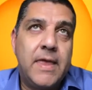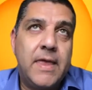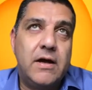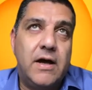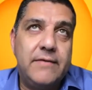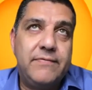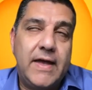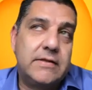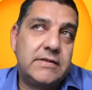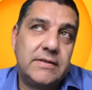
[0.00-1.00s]
I've
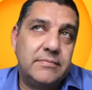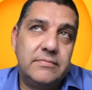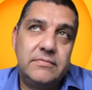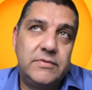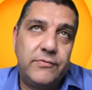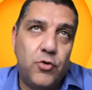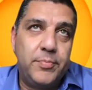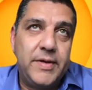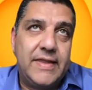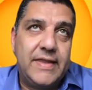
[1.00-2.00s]
had some. We've all
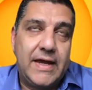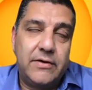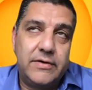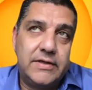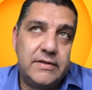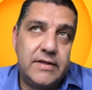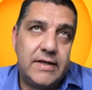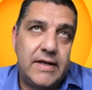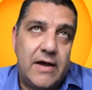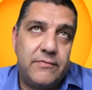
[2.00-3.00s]
been there in in
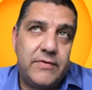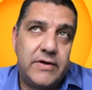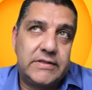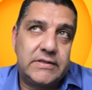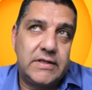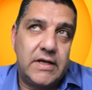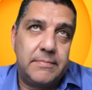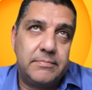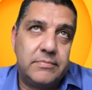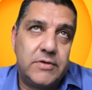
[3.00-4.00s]
our various
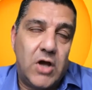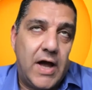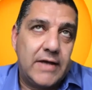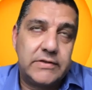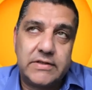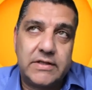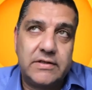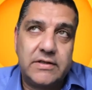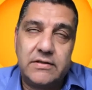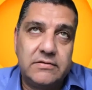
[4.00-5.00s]
um, guises in
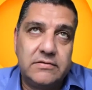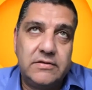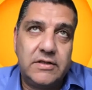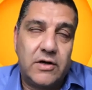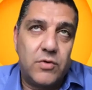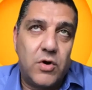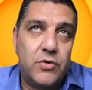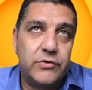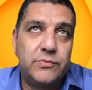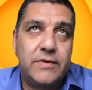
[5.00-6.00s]
in you know
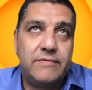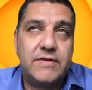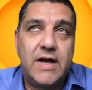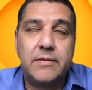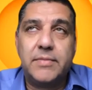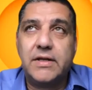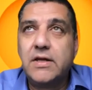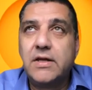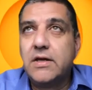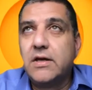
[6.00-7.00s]
roles we've done. But
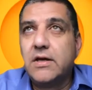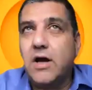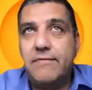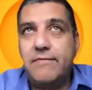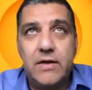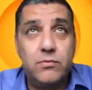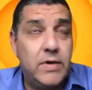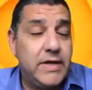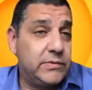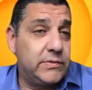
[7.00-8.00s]
I've had
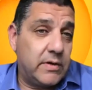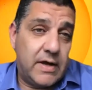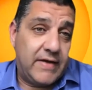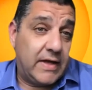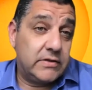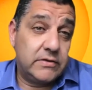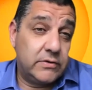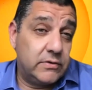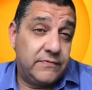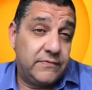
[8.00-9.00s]
weeks where I've had to
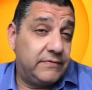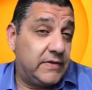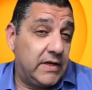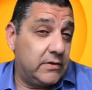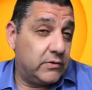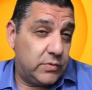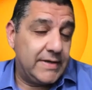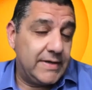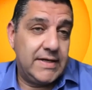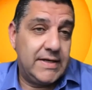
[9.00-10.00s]
do fifteen or
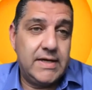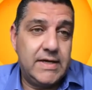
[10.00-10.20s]
twenty